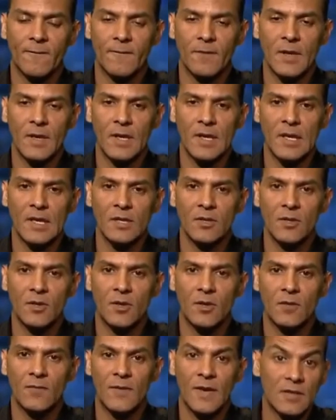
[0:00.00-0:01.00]
and
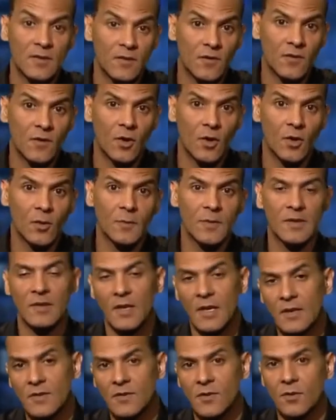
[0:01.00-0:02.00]
your vector scopes and the
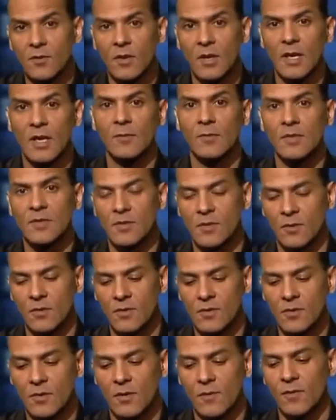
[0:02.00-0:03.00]
histogram and so on
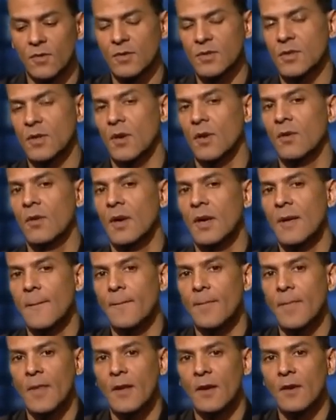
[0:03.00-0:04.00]
and so forth. So
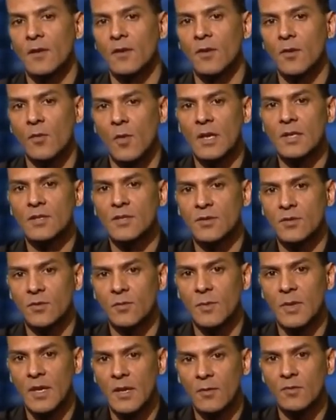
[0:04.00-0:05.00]
you want to
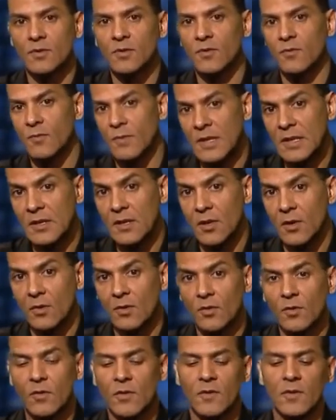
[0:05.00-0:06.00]
be able to read
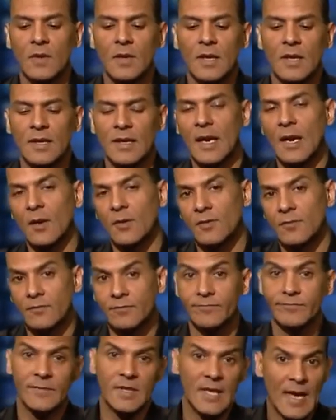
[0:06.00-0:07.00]
those. Now,
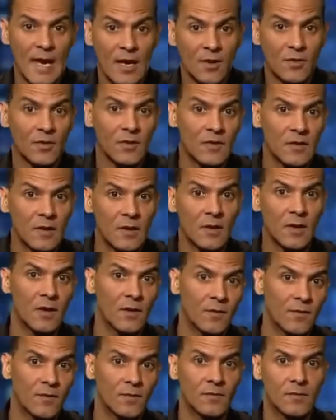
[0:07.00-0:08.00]
the accuracy
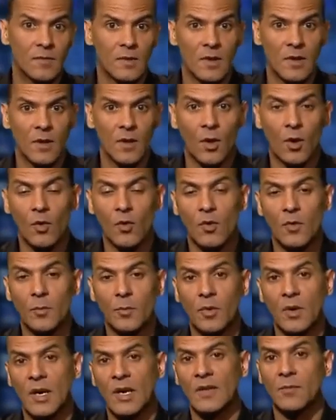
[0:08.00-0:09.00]
of lower
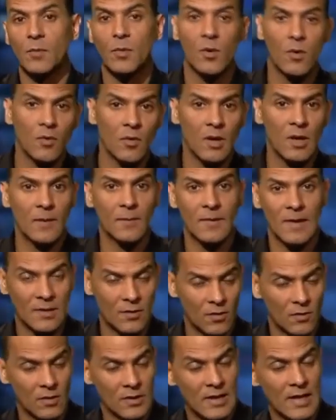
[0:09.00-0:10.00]
priced programs, I
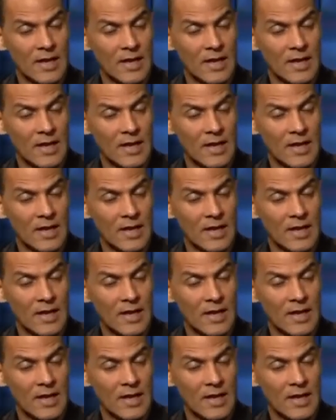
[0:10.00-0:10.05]
don't know what the